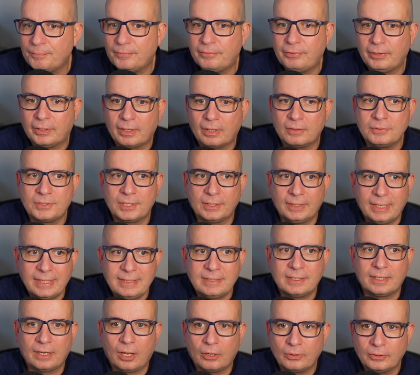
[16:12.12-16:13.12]
if you go to
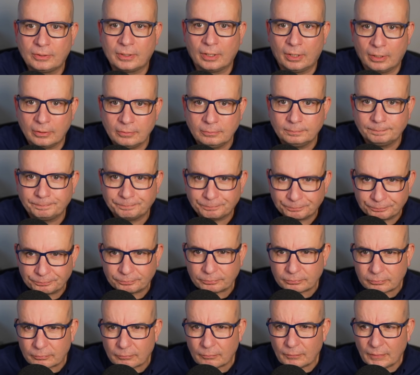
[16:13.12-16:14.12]
Lease Loco
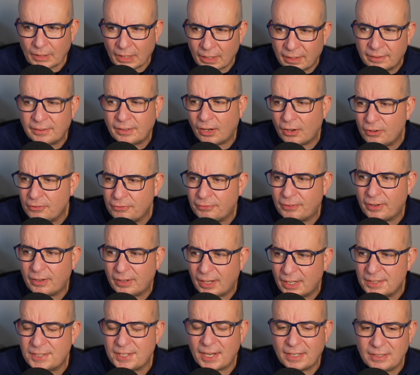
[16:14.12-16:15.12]
and go for
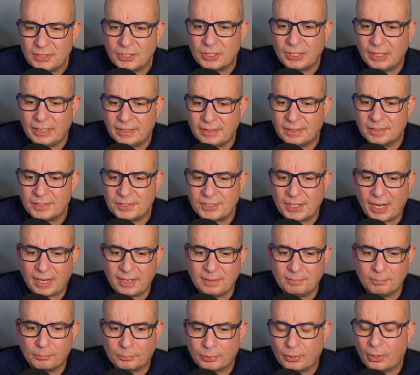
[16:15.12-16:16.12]
essentially the
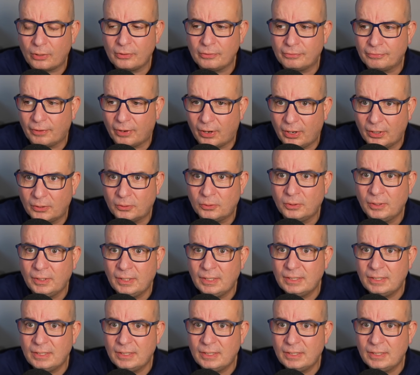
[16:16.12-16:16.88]
same profile,